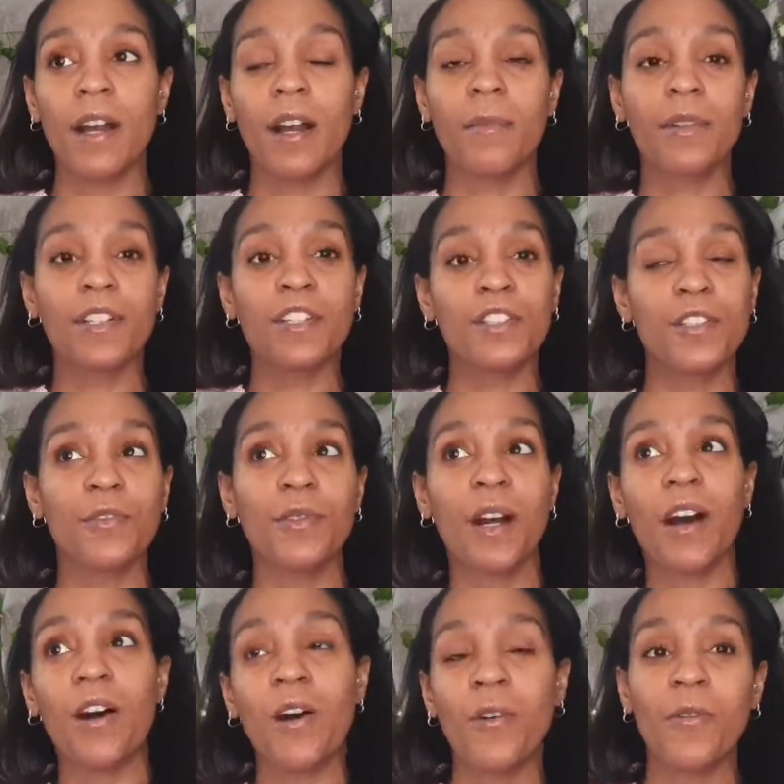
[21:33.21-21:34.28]
I'm going to do a
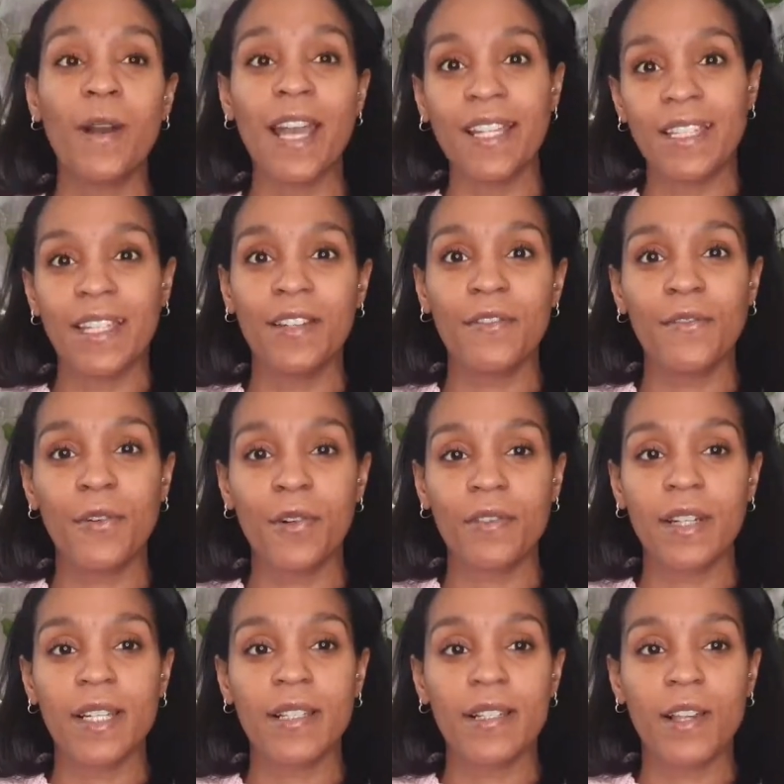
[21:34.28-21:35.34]
whole edit
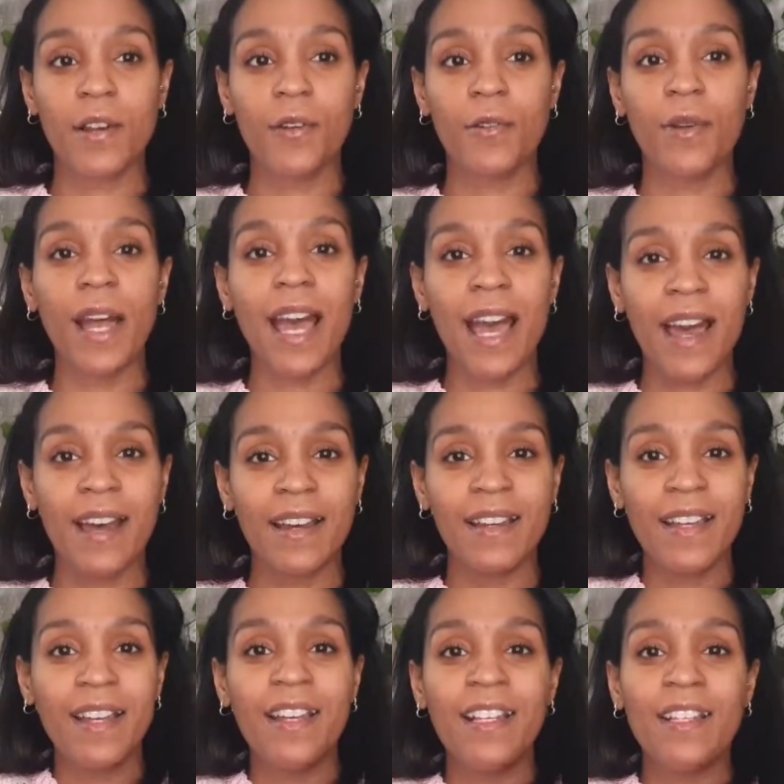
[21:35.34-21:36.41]
for it. So hat,
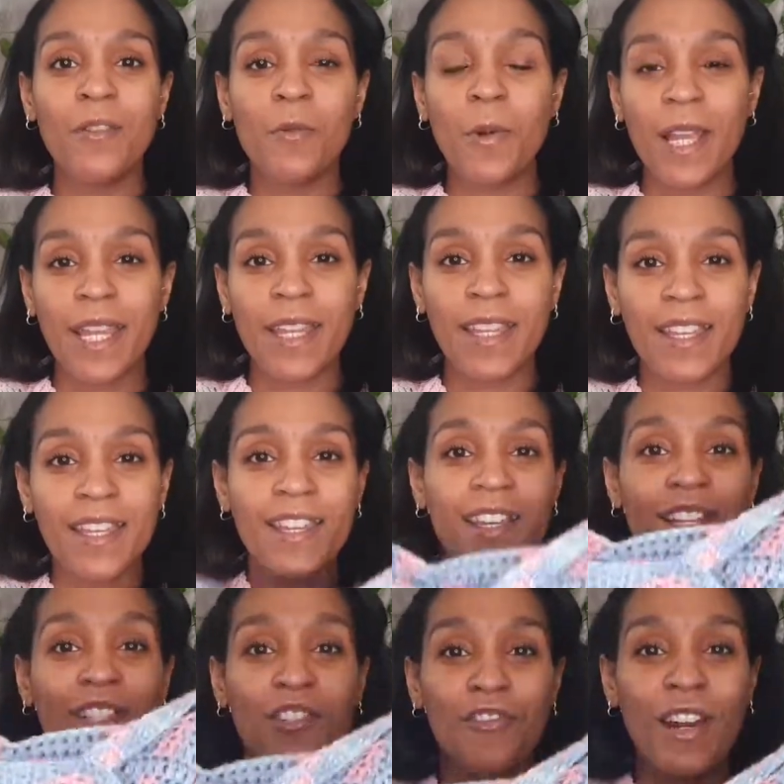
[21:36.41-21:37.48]
wig,
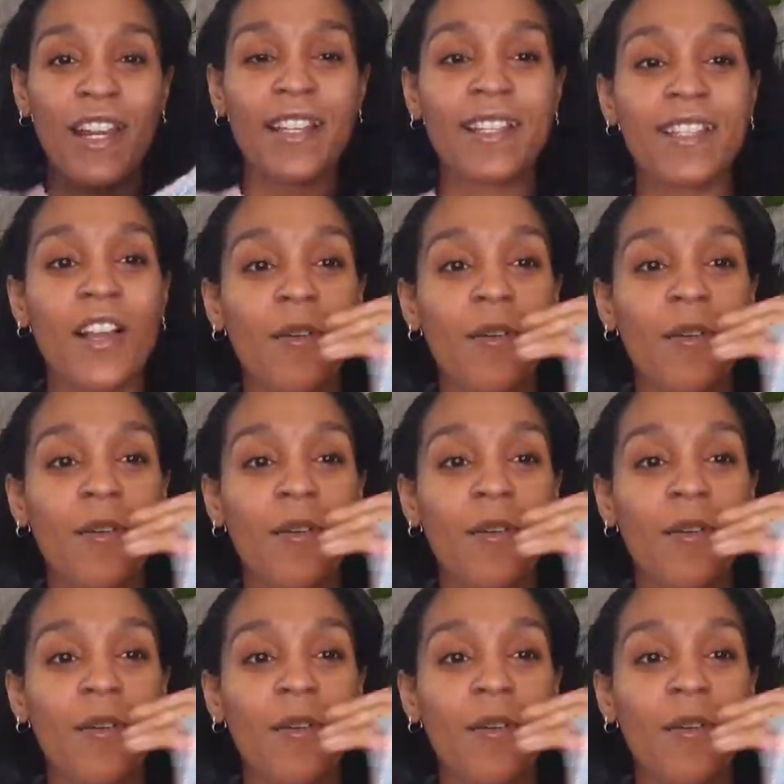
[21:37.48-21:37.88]
dress.